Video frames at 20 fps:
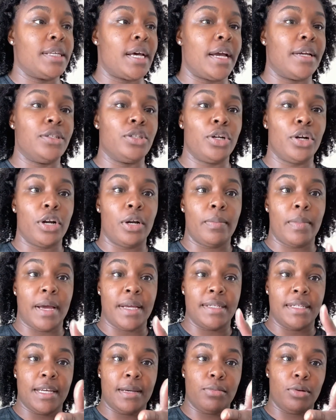I turn my
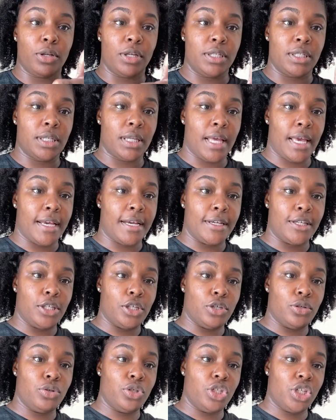table into like a
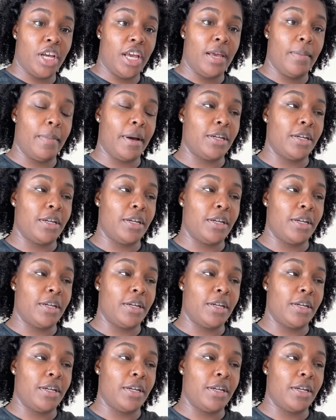U shape.